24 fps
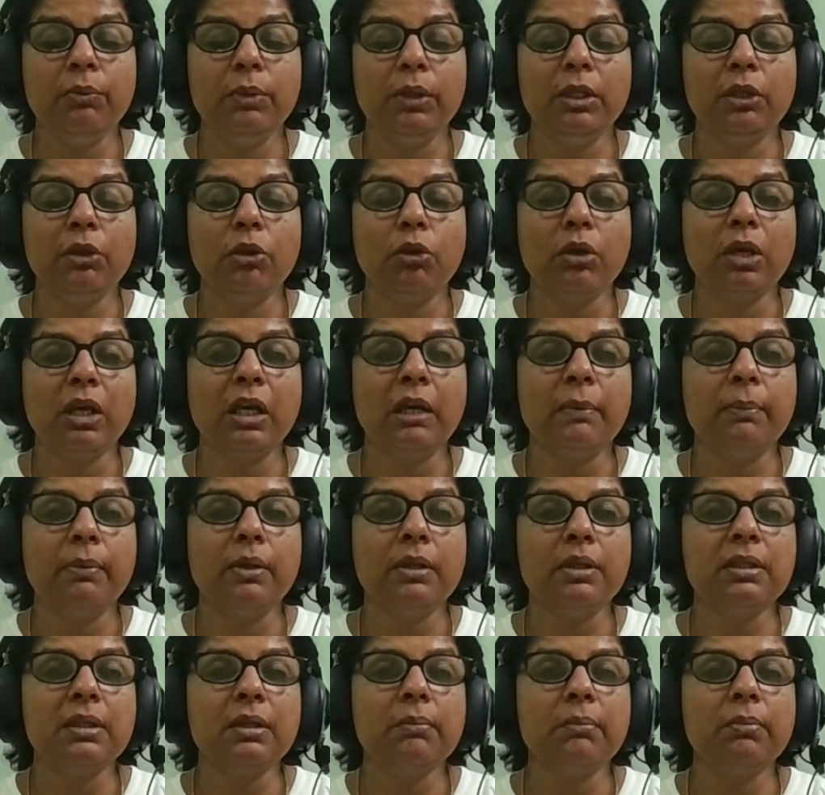we're talking
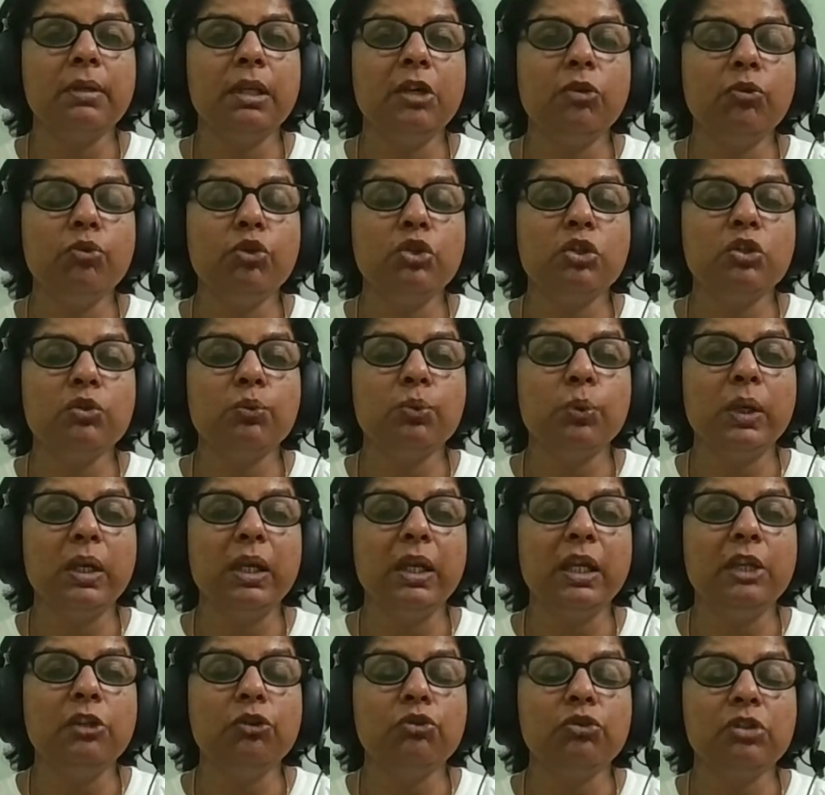about somebody who's
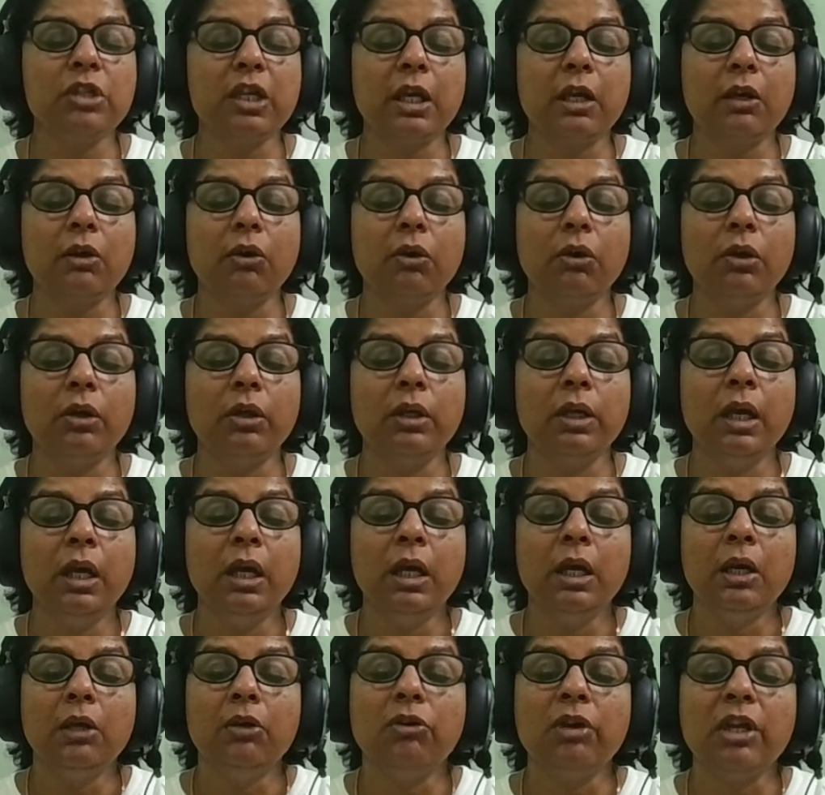willing to take on
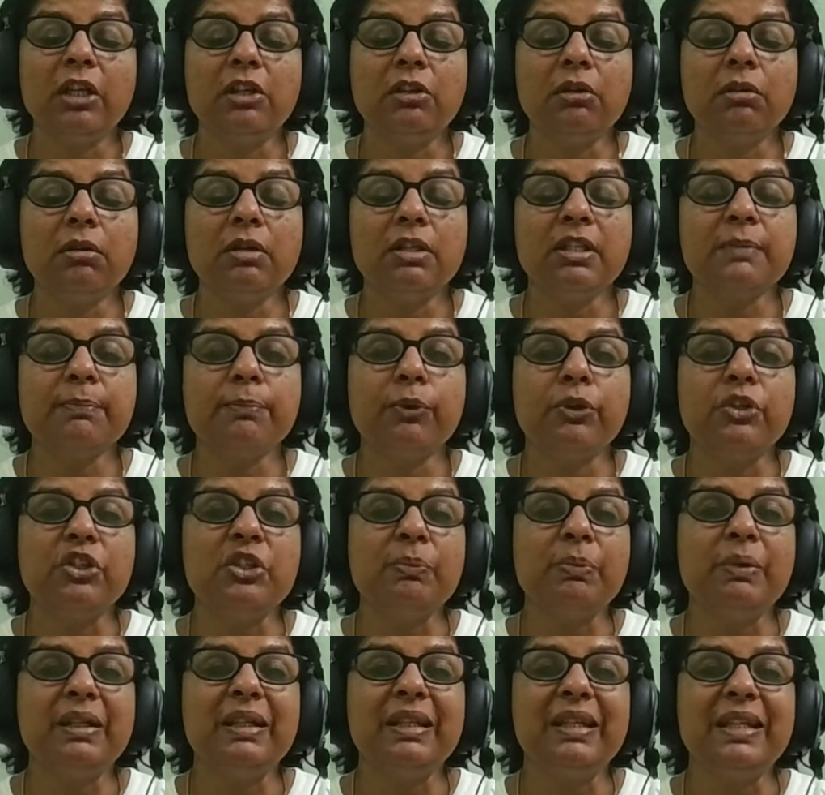greater
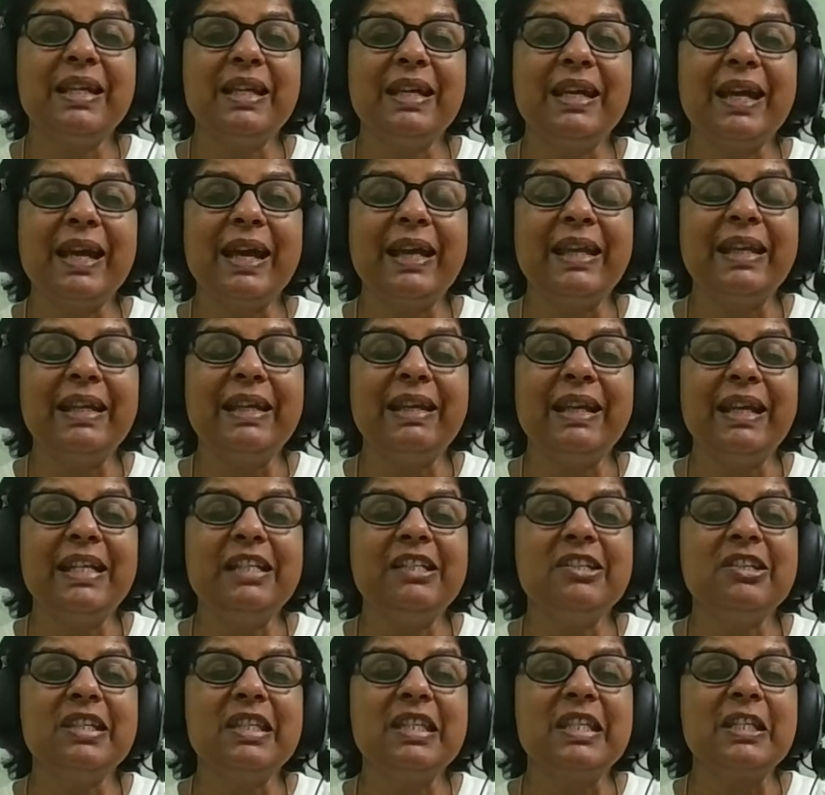responsibility and
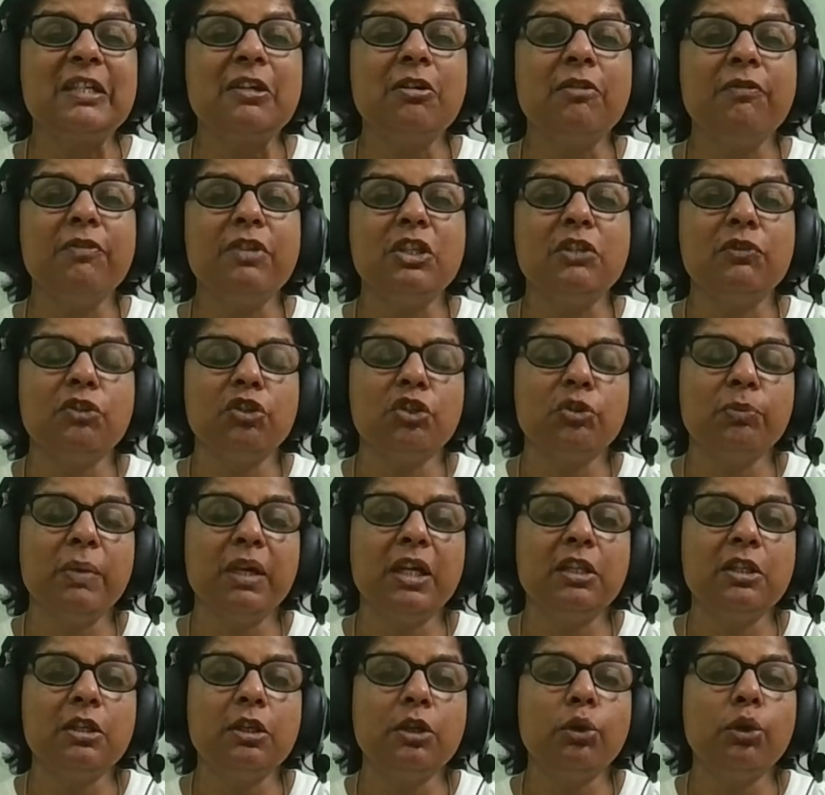greater service, which
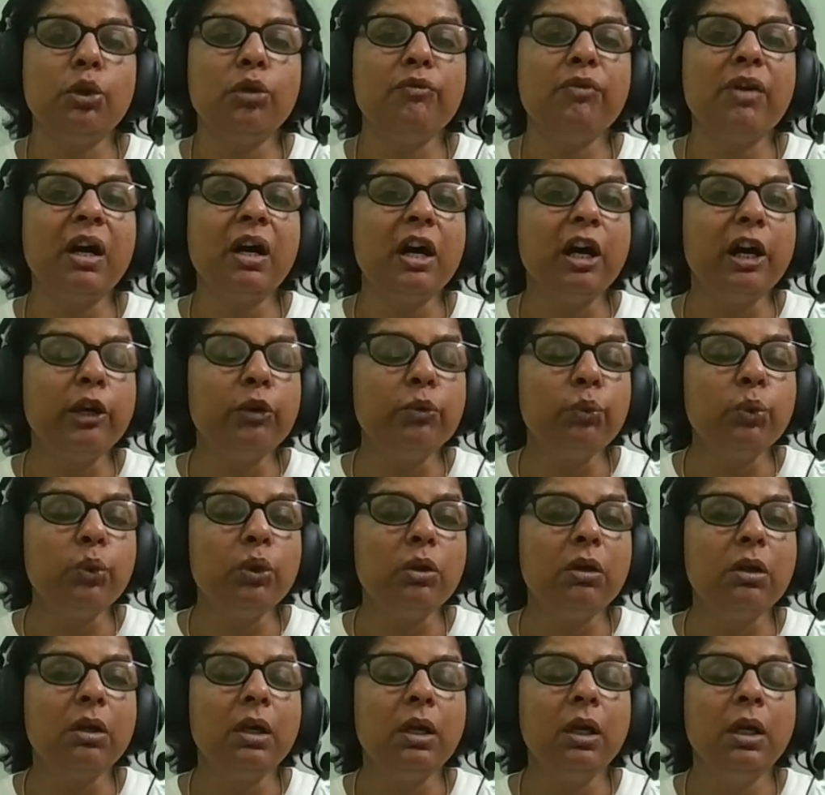means a lot of hard
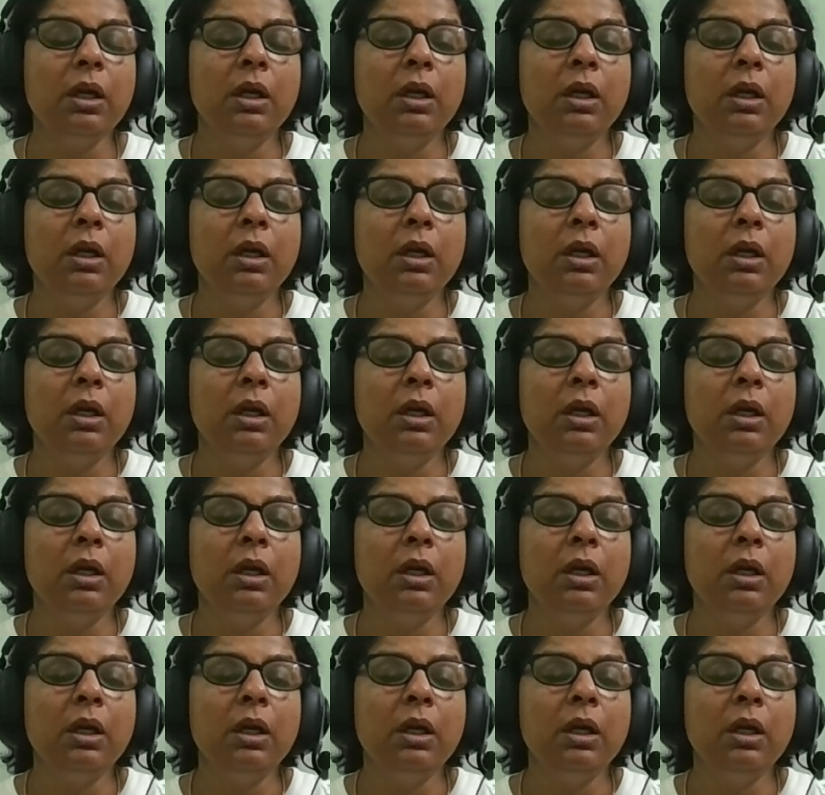work,